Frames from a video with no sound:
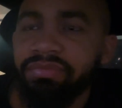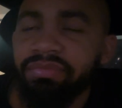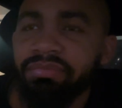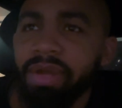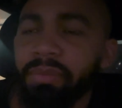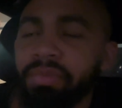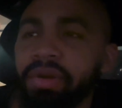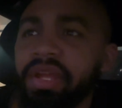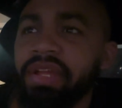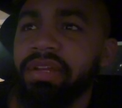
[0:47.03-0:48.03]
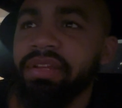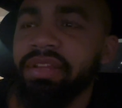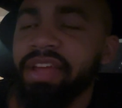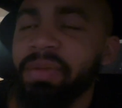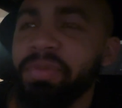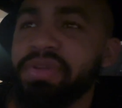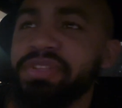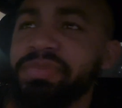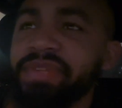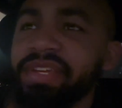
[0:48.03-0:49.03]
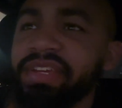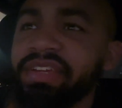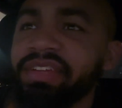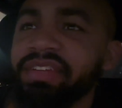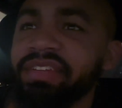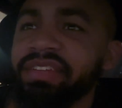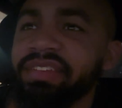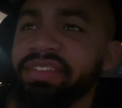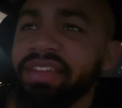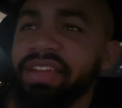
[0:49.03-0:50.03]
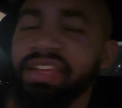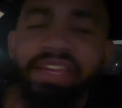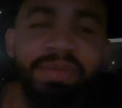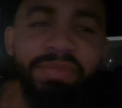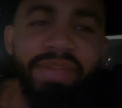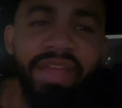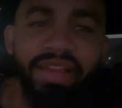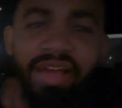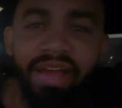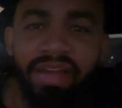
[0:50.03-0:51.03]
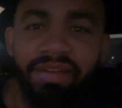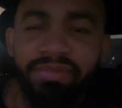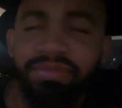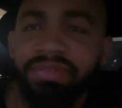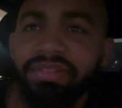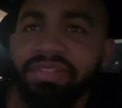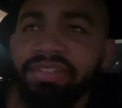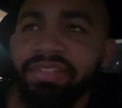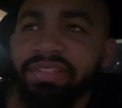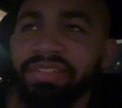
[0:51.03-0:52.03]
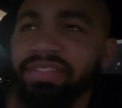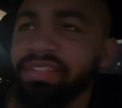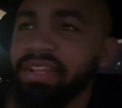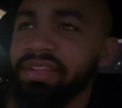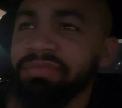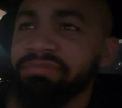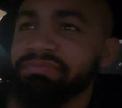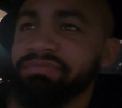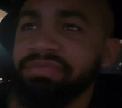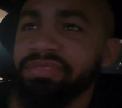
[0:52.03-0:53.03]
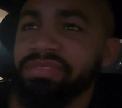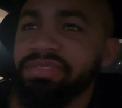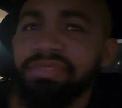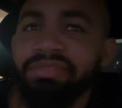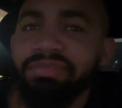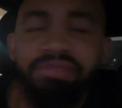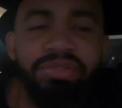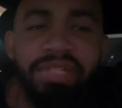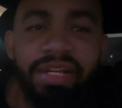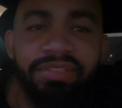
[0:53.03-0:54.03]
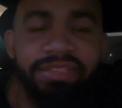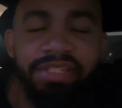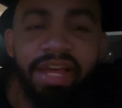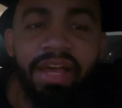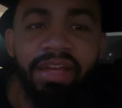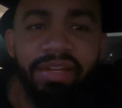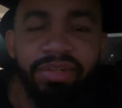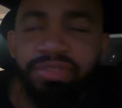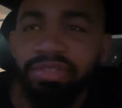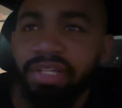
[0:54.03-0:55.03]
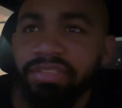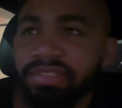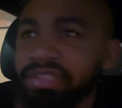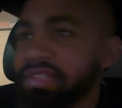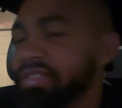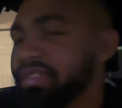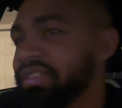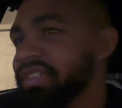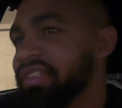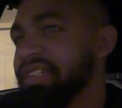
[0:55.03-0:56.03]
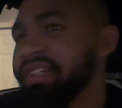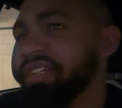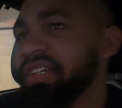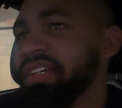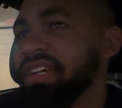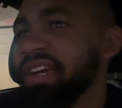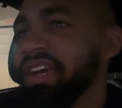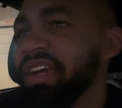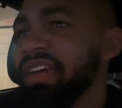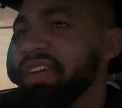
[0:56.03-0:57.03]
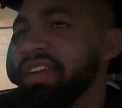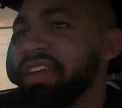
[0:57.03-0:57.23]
my brain like puts me in like NBA Live, like 2009 or 2010, and